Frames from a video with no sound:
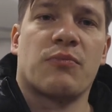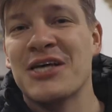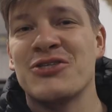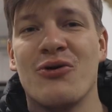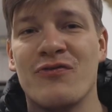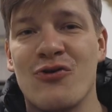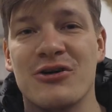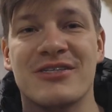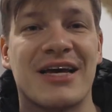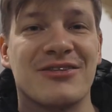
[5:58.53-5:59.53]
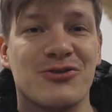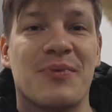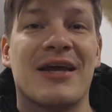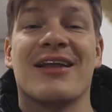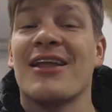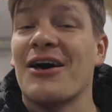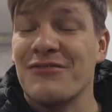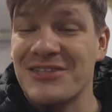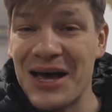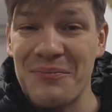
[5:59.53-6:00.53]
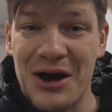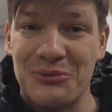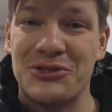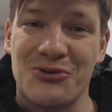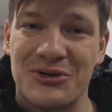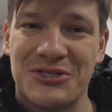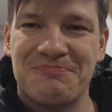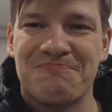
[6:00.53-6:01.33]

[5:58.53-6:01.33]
Plus you of course get to spend a lot of time outdoors.